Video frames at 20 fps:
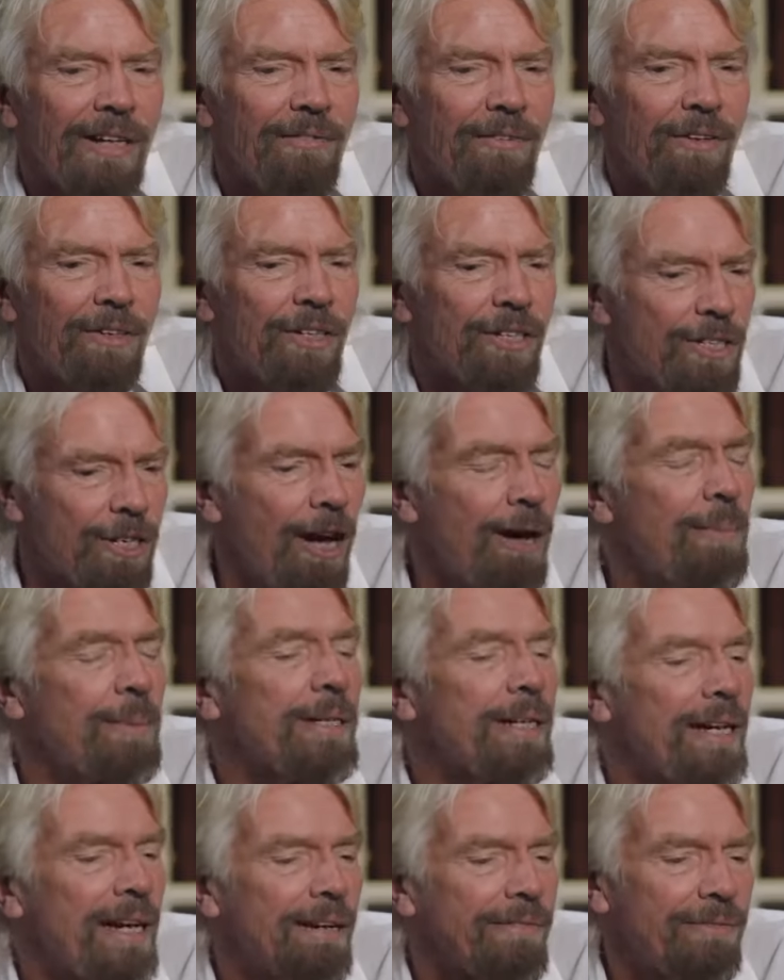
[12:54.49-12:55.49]
you're
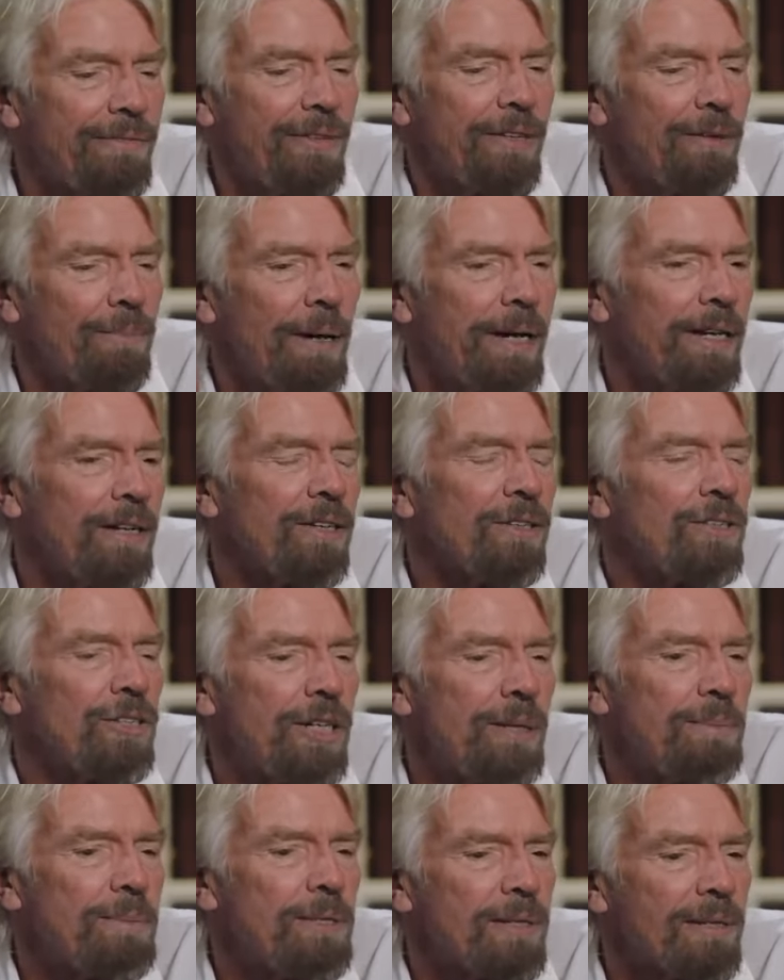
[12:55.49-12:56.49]
determined enough, you'll make your
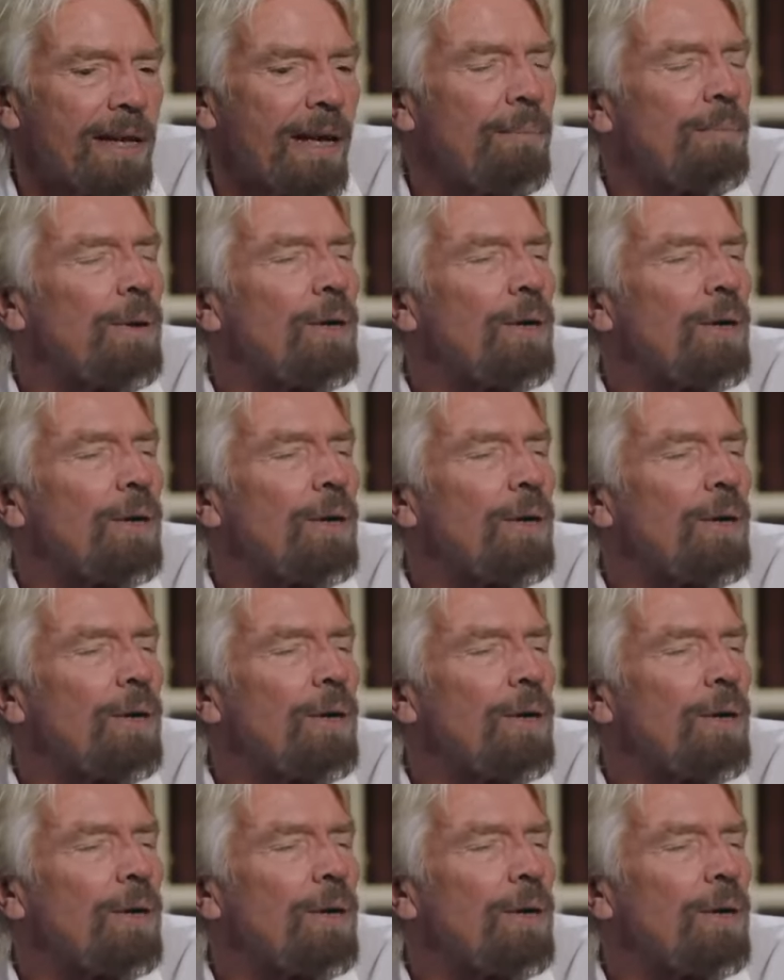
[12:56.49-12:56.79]
dreams come